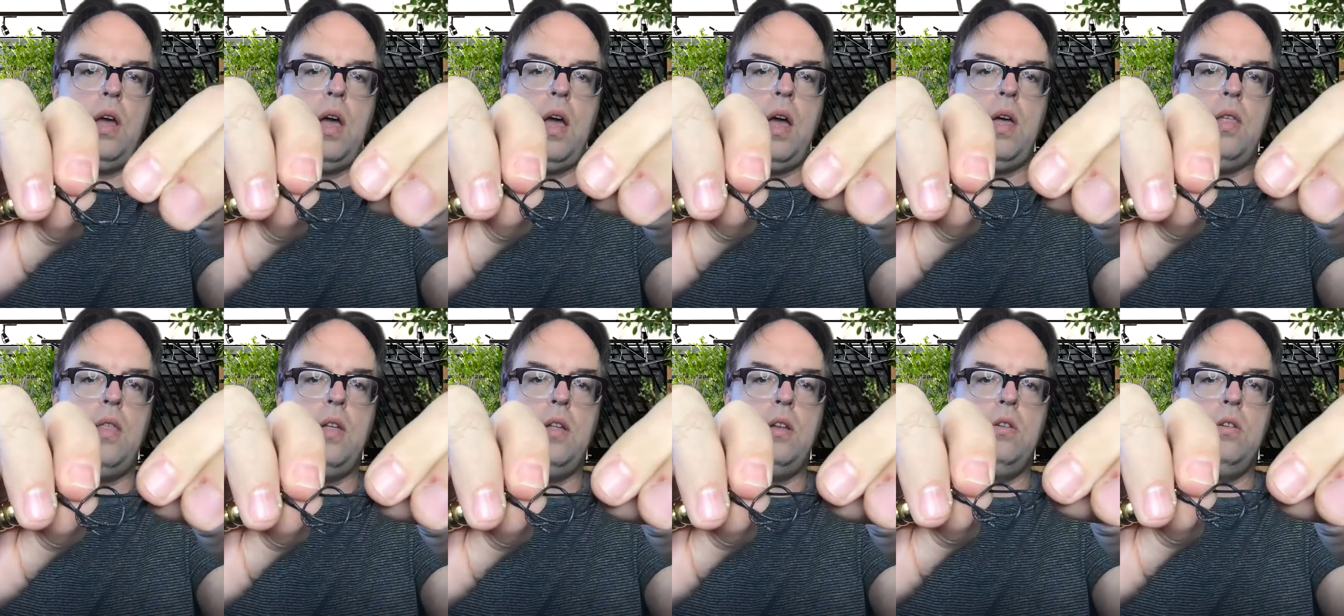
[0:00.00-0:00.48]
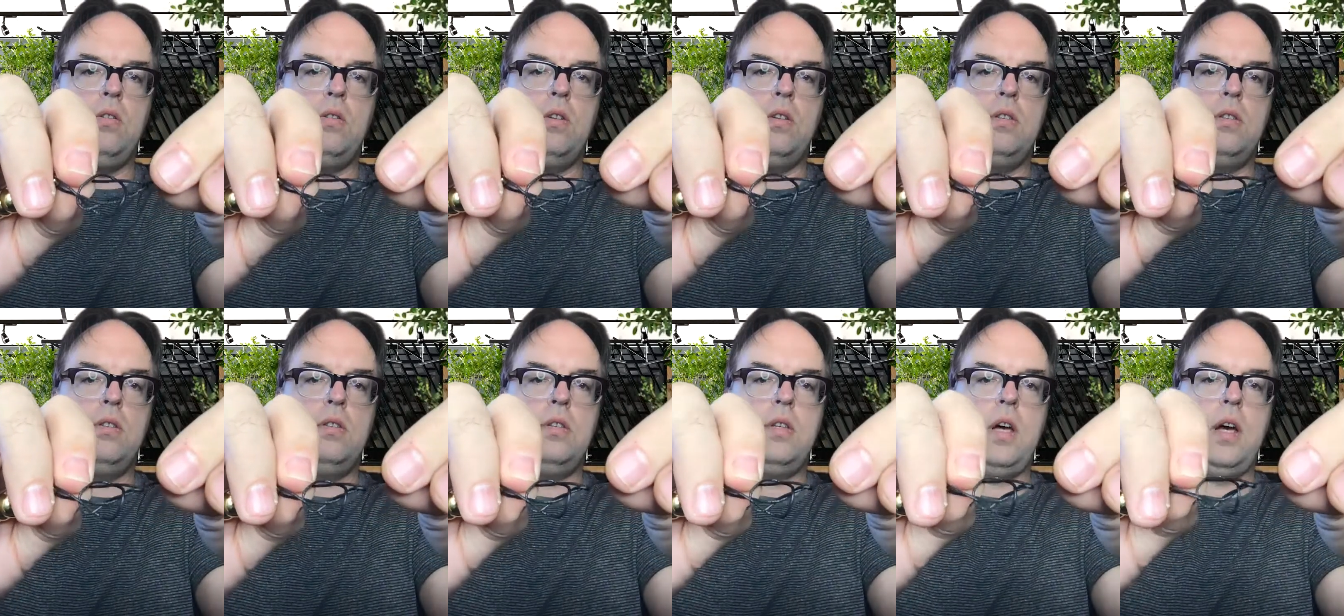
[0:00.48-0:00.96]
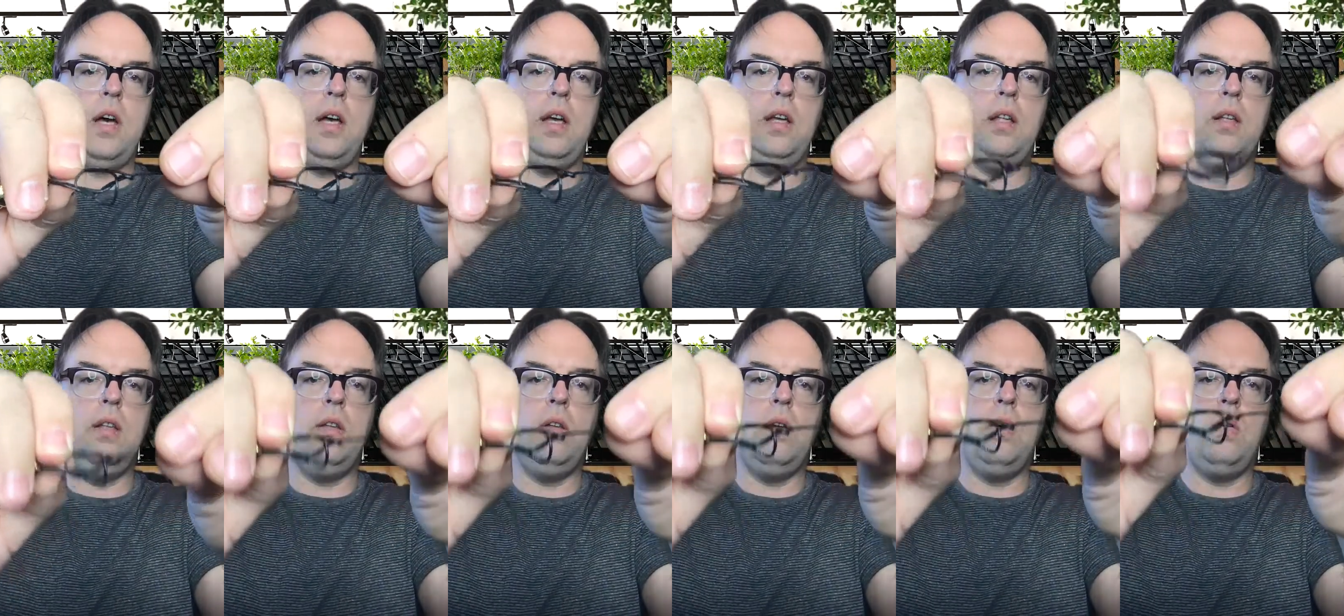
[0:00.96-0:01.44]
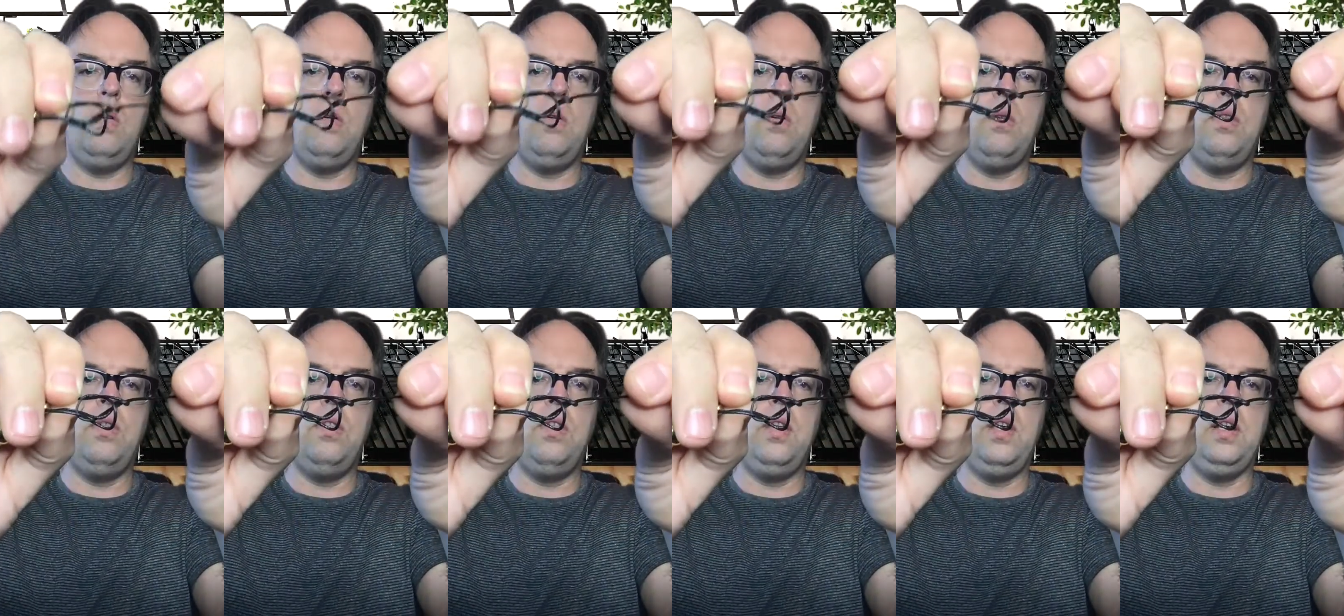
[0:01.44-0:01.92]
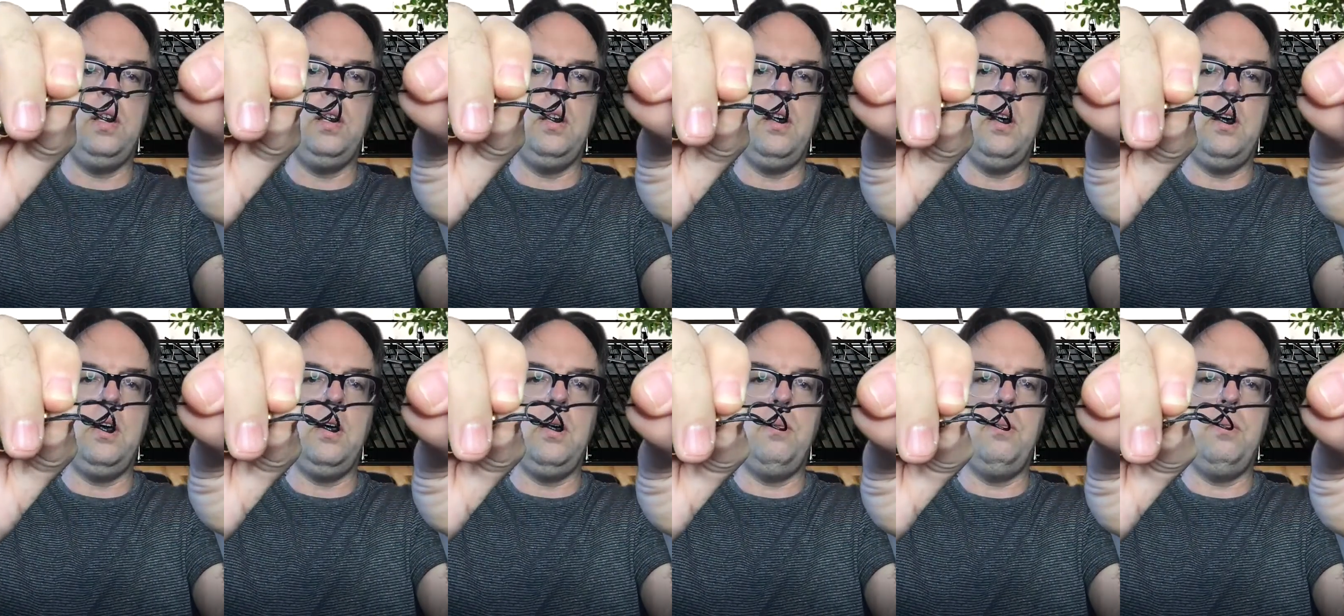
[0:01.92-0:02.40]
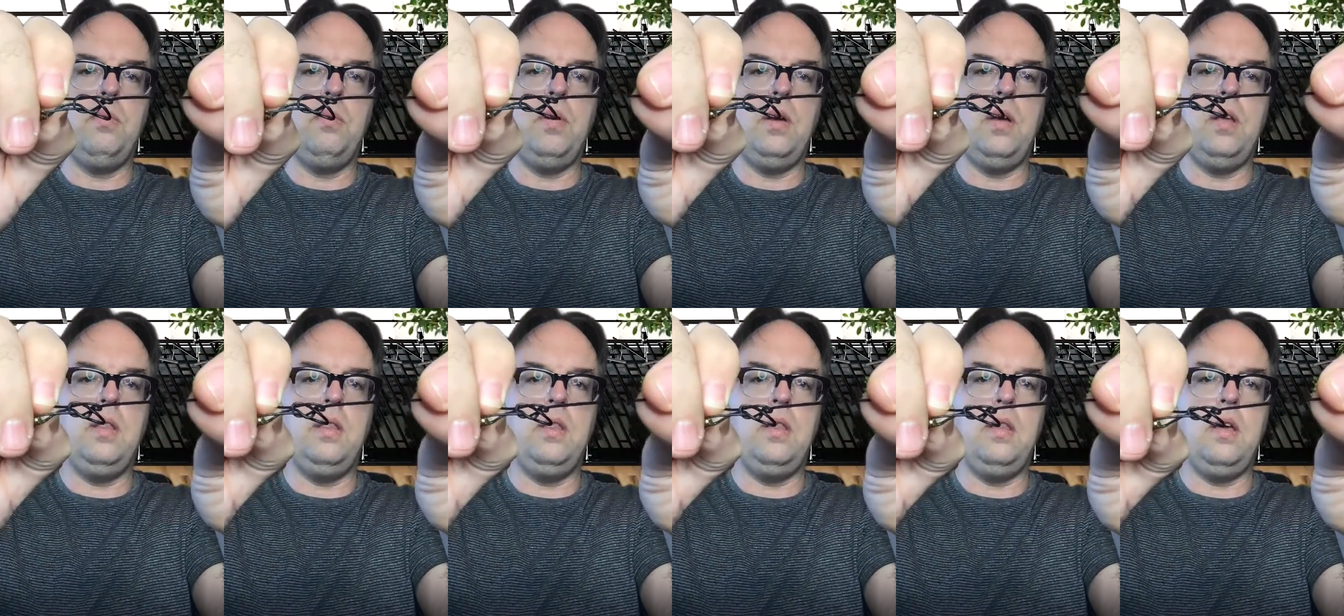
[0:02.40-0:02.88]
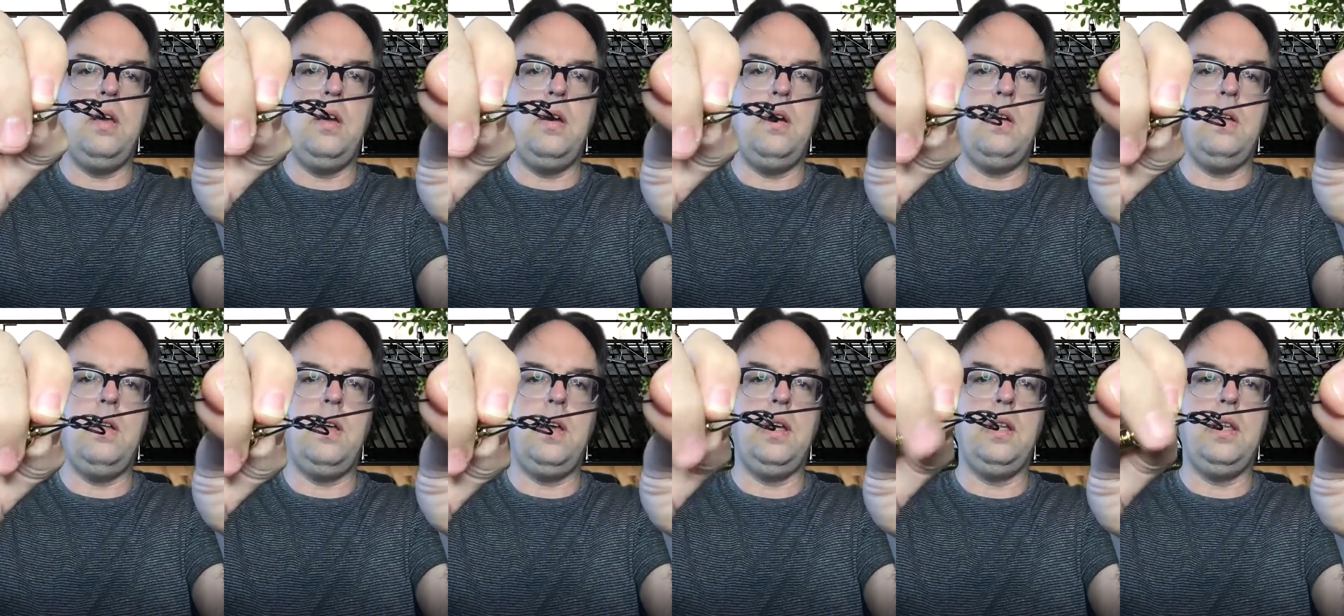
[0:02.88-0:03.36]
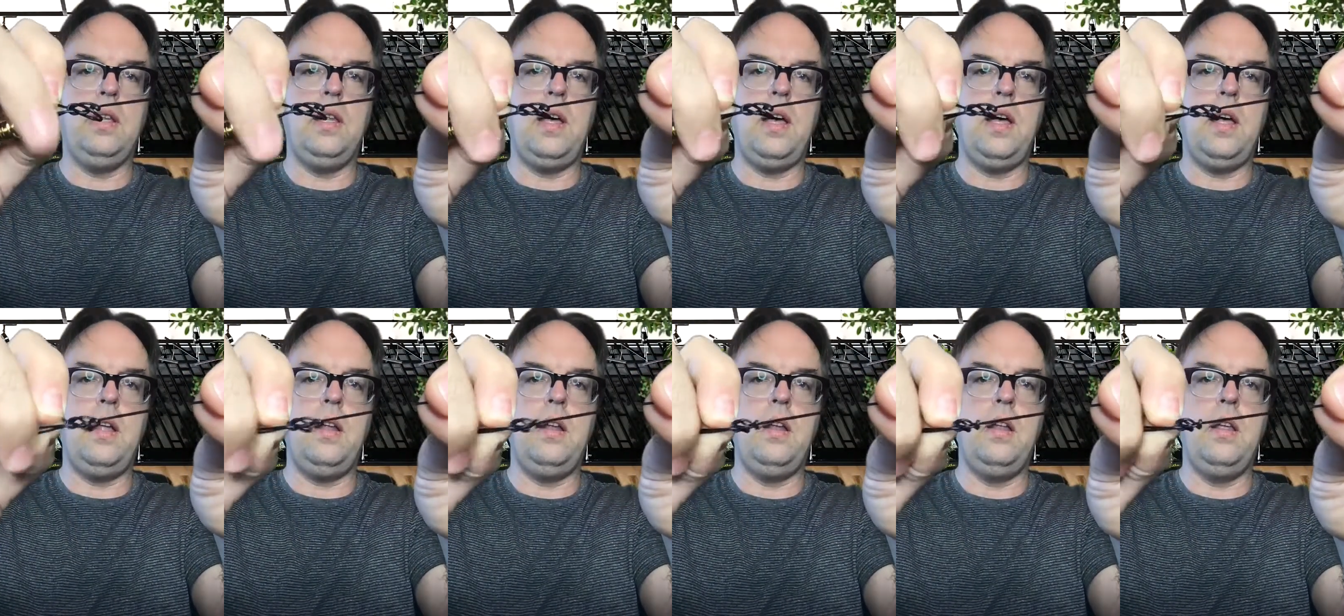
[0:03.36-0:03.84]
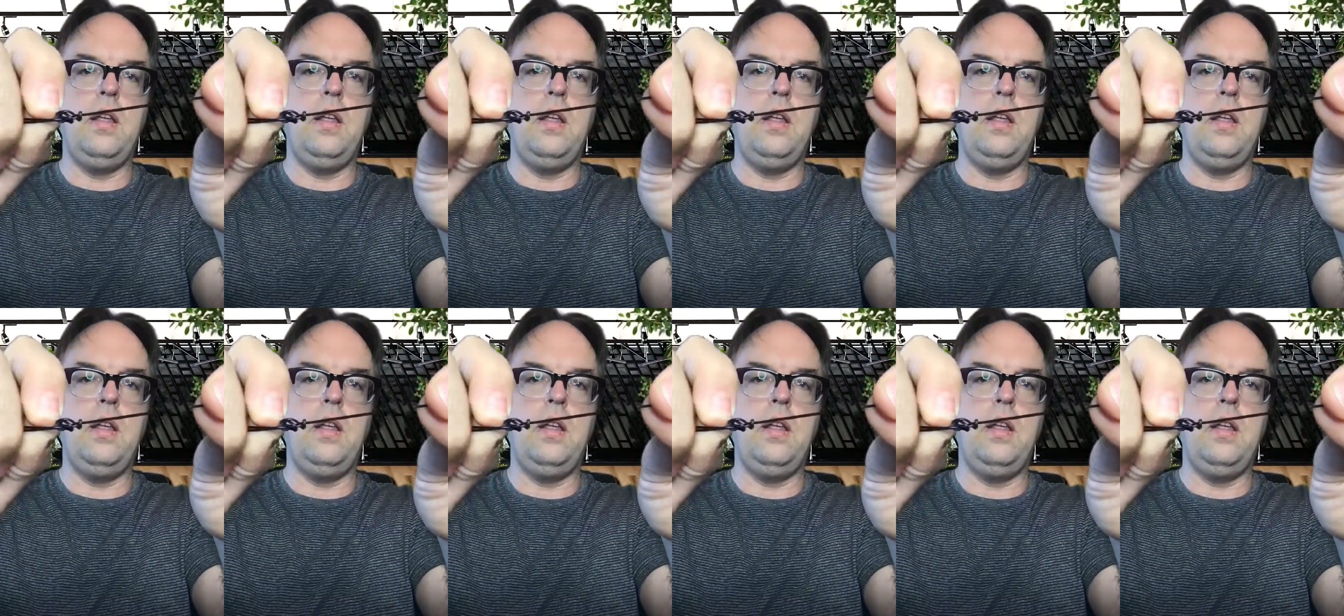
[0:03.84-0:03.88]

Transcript: And then you just tighten the whole thing up right there like that.